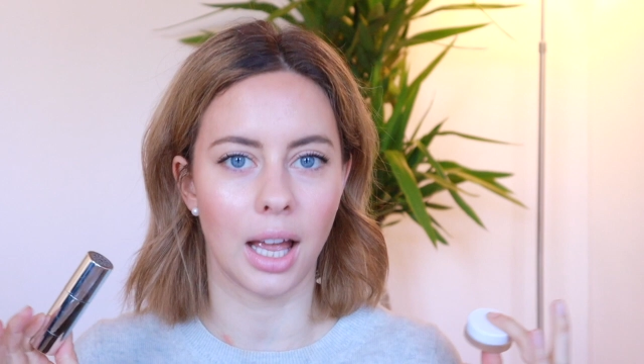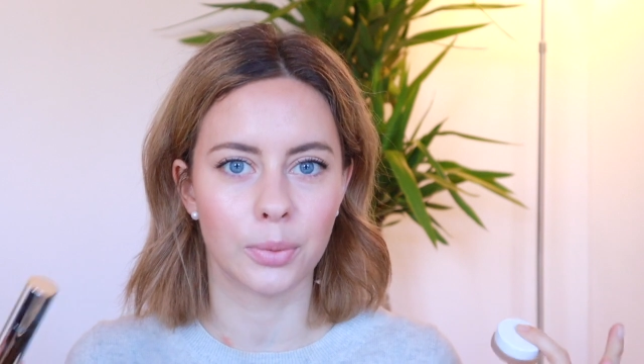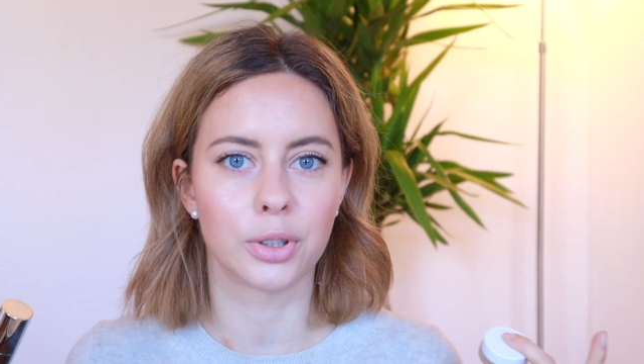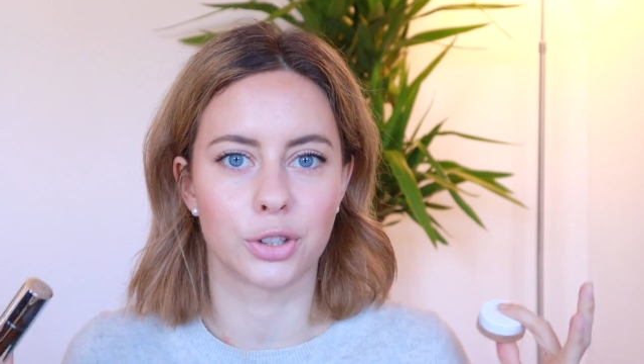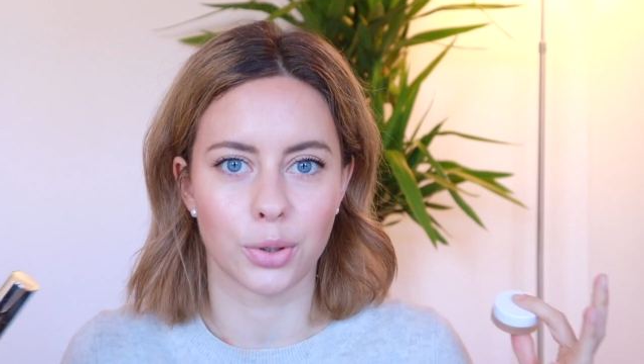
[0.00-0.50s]
I
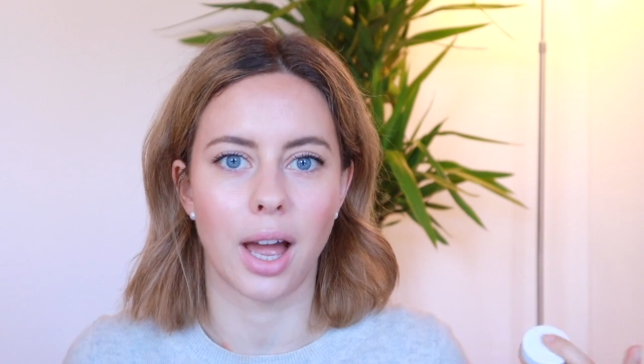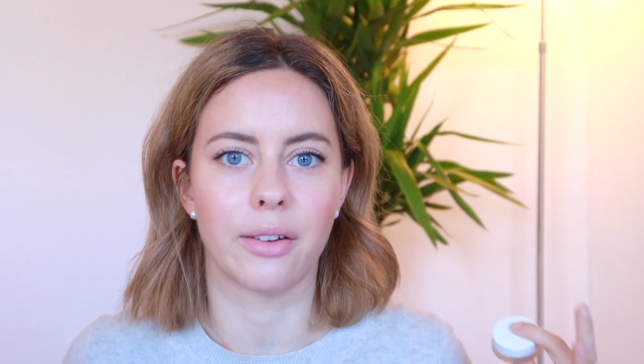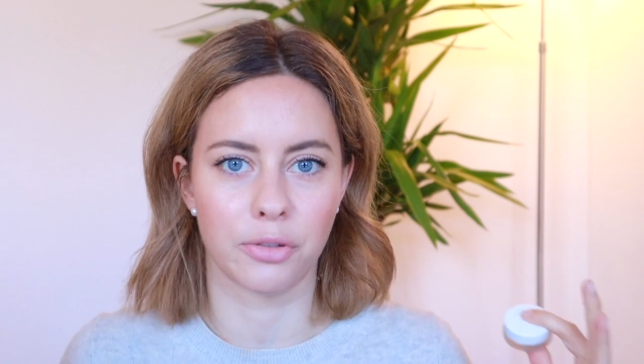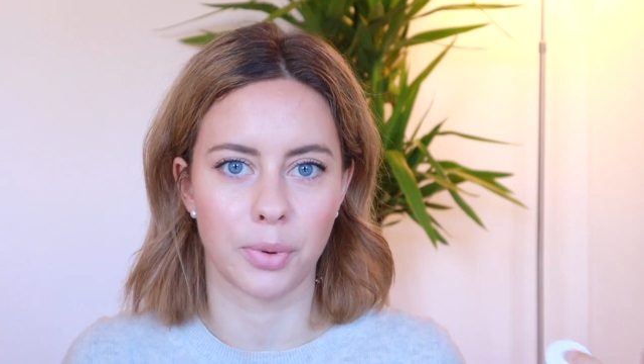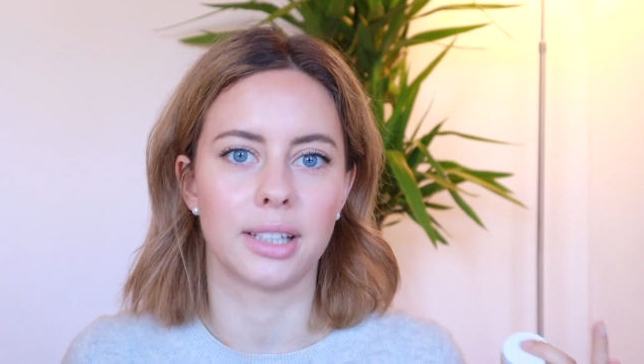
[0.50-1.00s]
want to
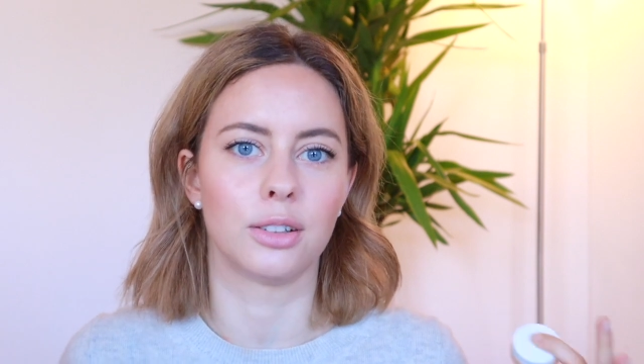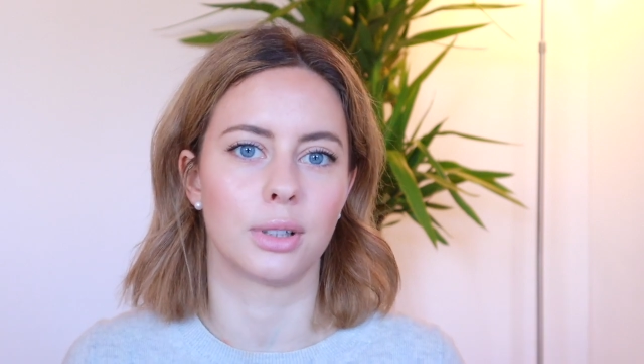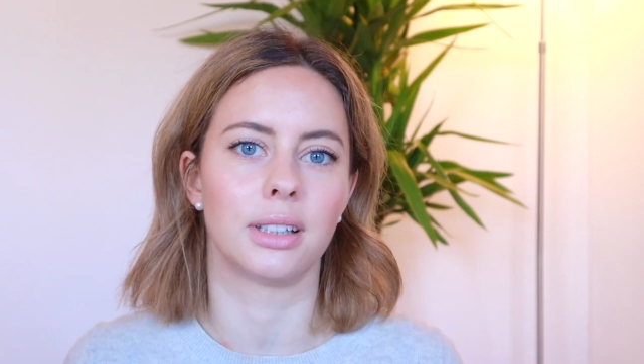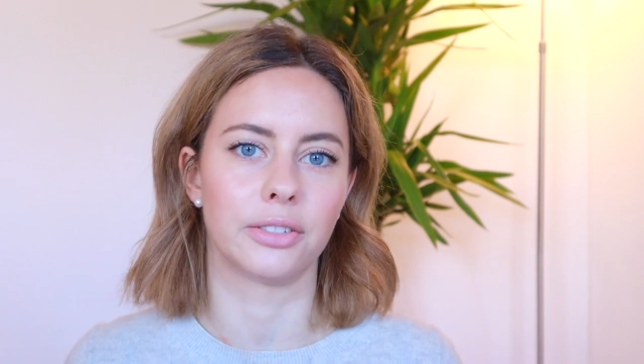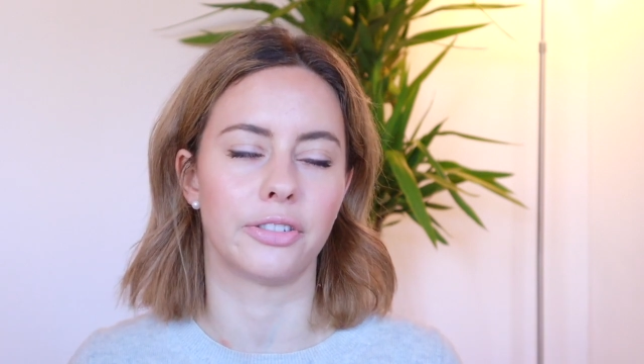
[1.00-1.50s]
have a wet
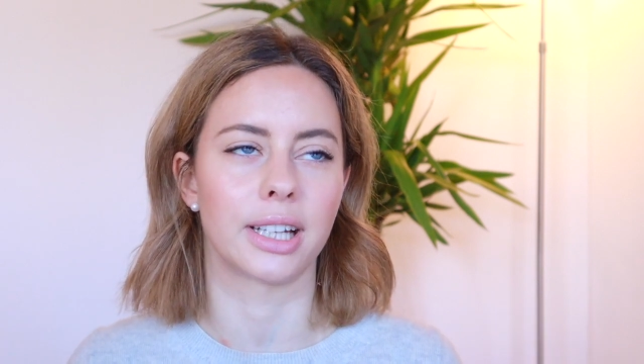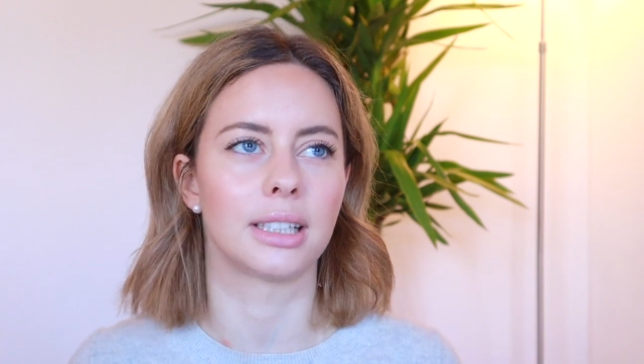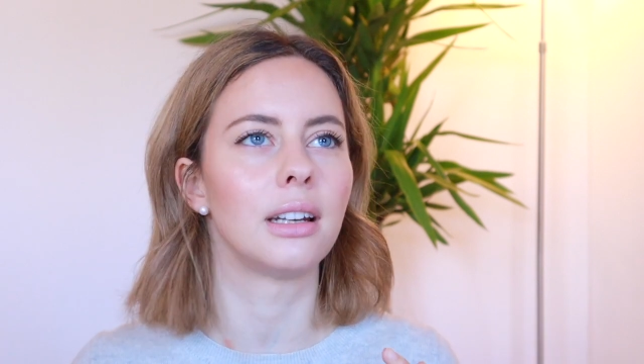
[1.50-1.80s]
looking effect.